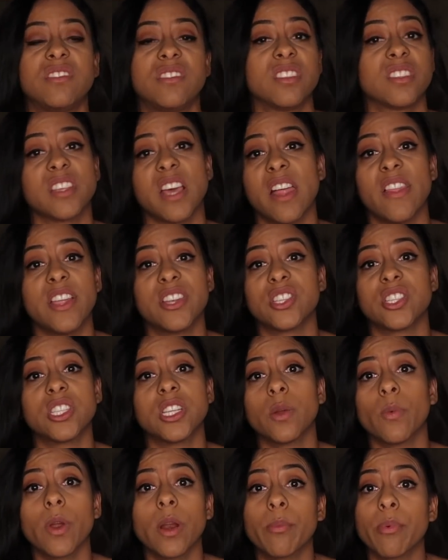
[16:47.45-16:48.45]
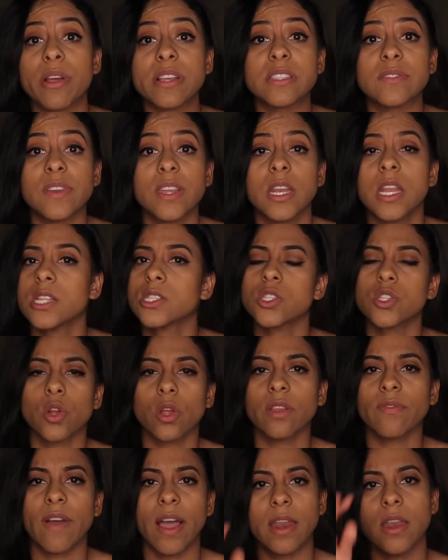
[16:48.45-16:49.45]
decided they just didn't want to breastfeed, and it's
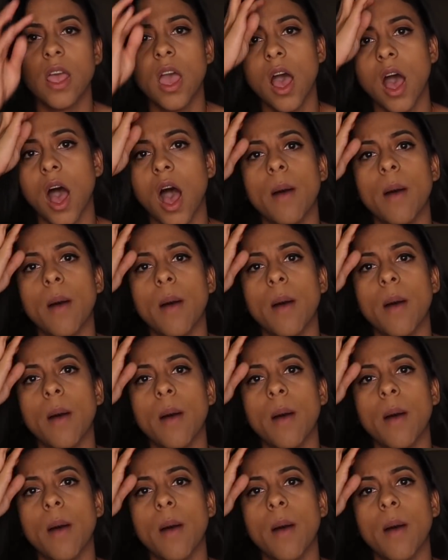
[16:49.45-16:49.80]
totally fine,